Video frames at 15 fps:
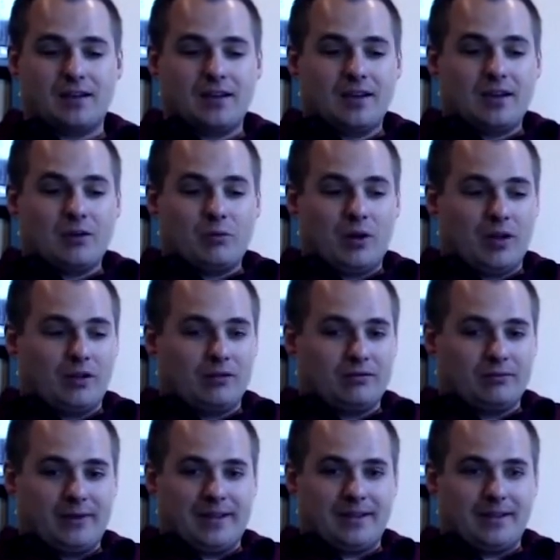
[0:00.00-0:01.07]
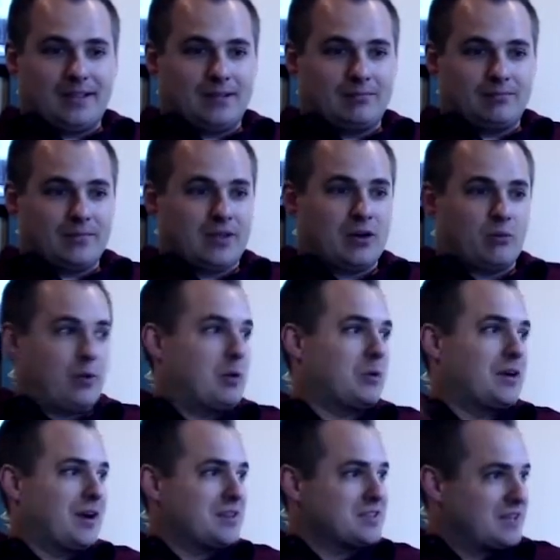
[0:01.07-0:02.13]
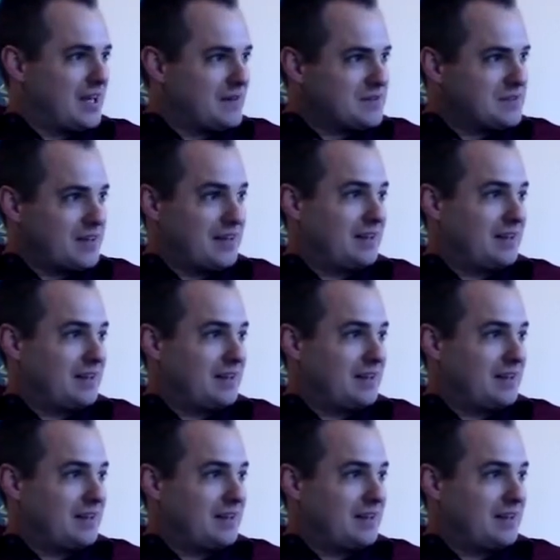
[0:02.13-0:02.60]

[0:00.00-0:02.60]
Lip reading: there's very, very specific.